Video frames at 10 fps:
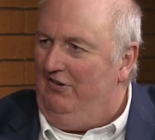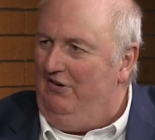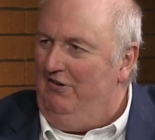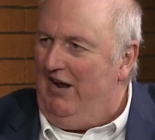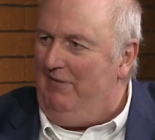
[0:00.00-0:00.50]
a
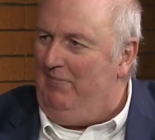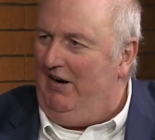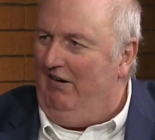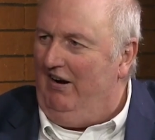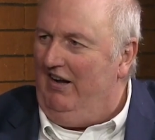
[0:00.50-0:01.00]
2-day
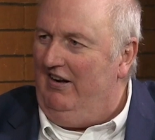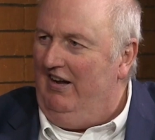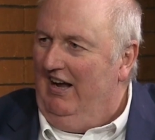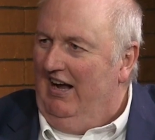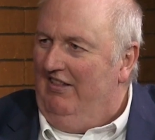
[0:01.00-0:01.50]
period
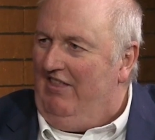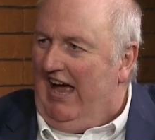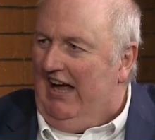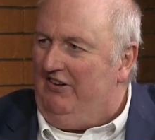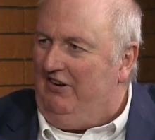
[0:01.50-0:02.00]

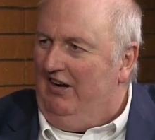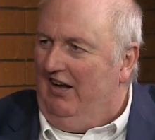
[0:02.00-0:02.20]
that